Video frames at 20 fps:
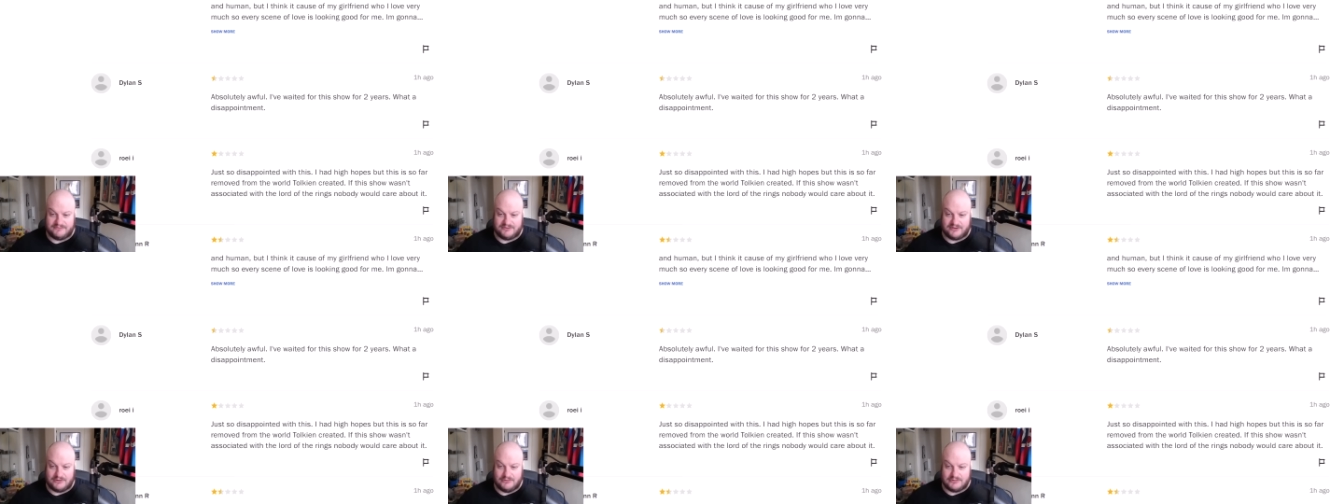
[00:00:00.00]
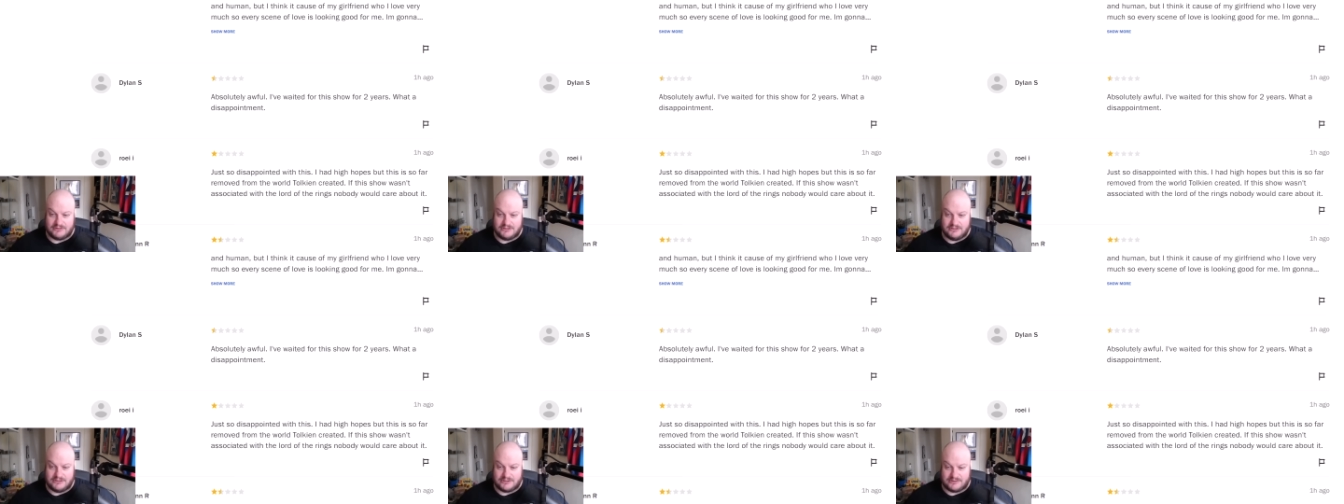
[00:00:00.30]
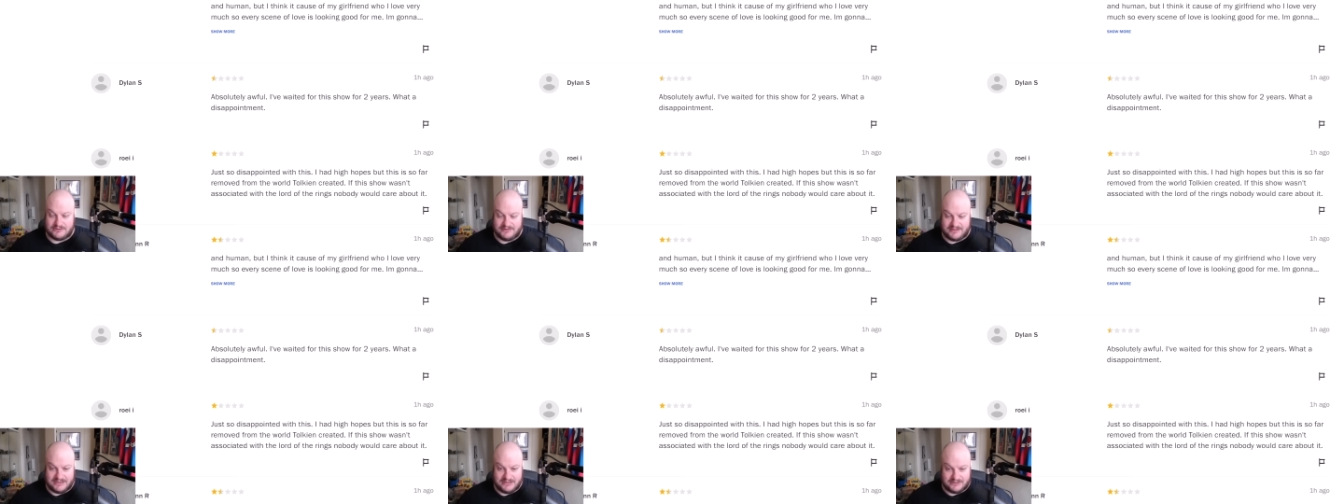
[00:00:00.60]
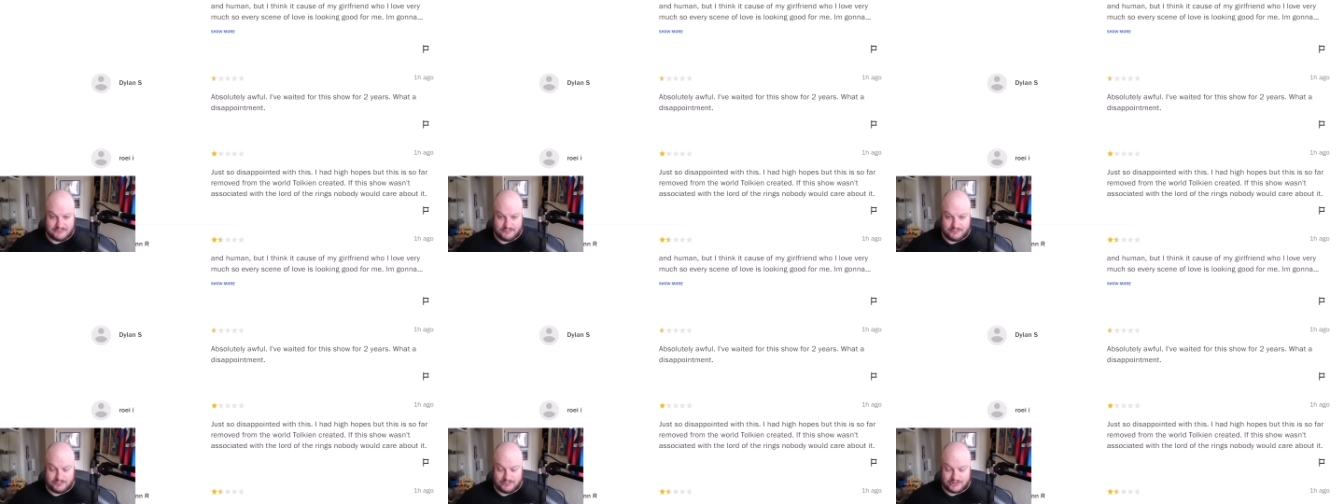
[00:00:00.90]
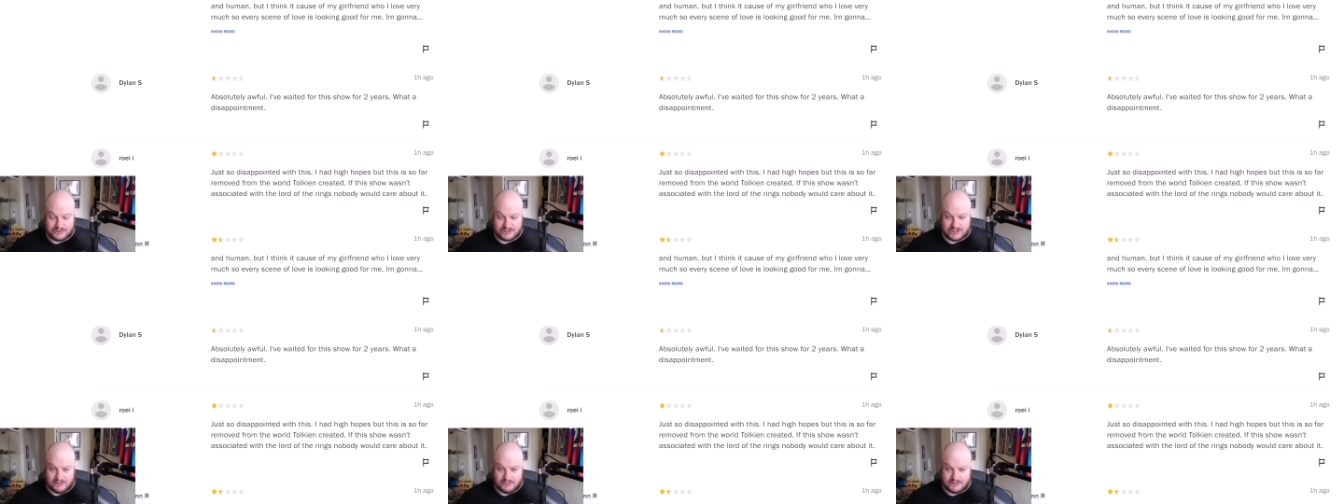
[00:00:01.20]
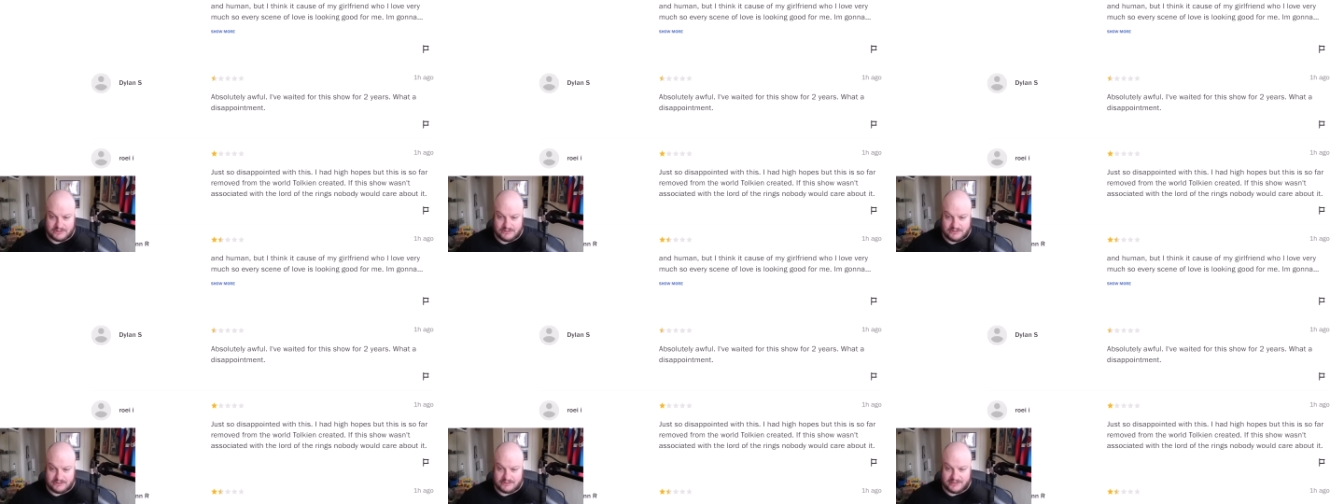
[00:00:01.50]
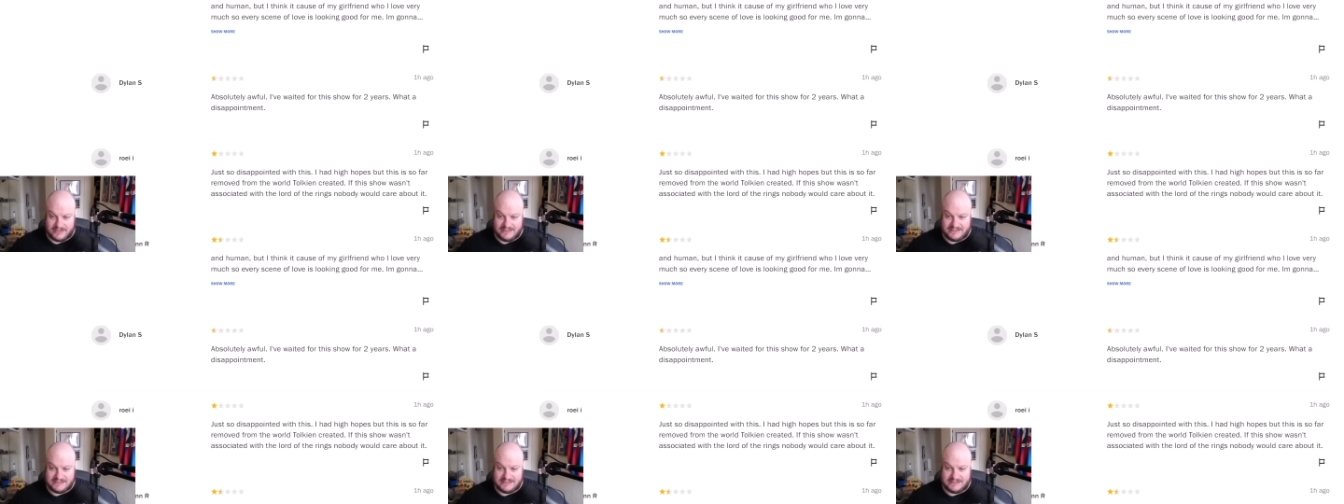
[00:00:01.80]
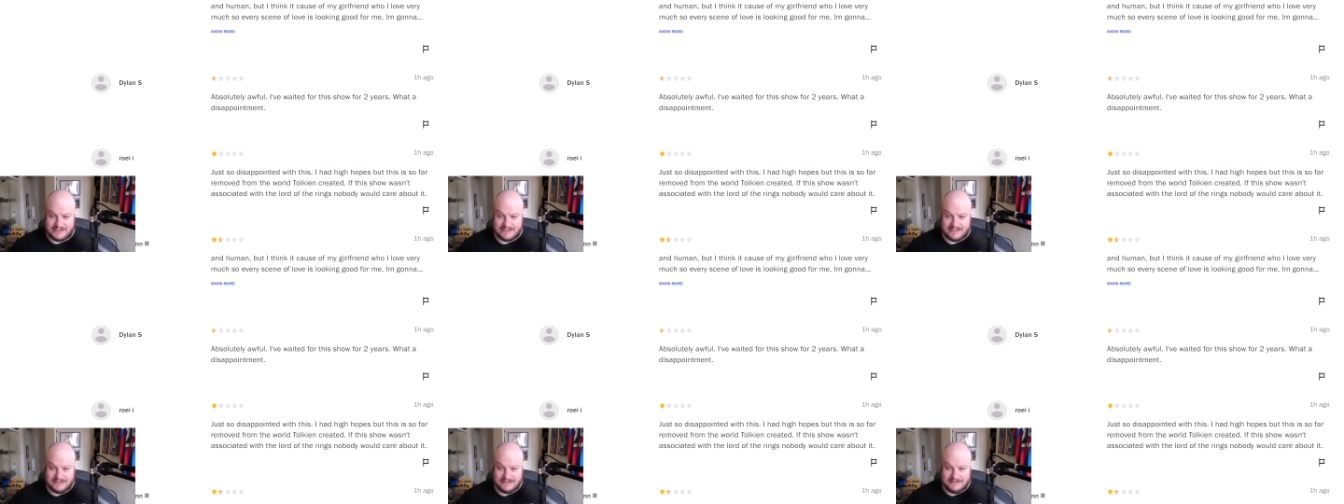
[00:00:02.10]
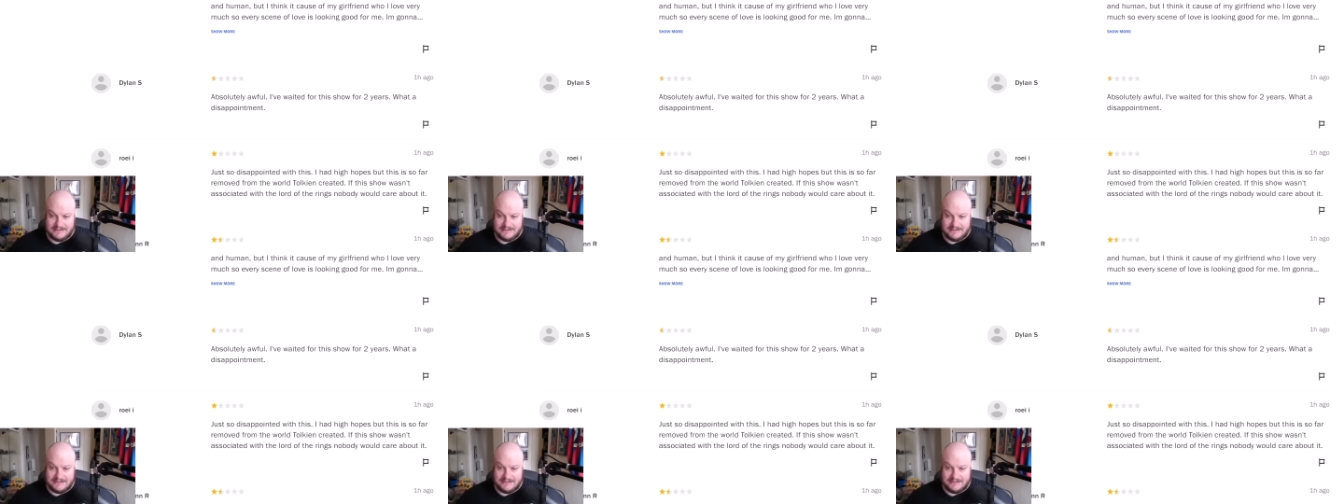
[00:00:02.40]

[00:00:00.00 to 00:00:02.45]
Tolkien cre- that Tolkien created.